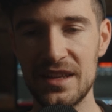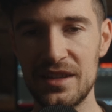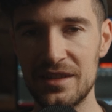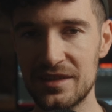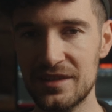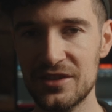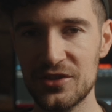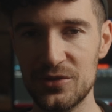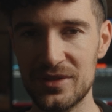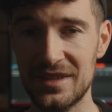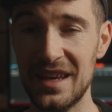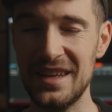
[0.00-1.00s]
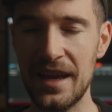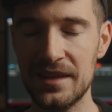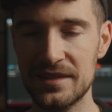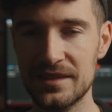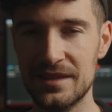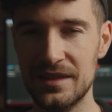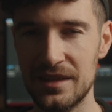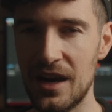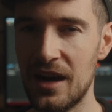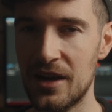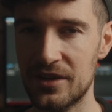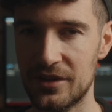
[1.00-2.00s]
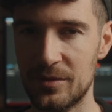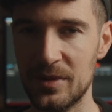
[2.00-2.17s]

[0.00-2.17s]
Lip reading: the decision to say yes is a little harder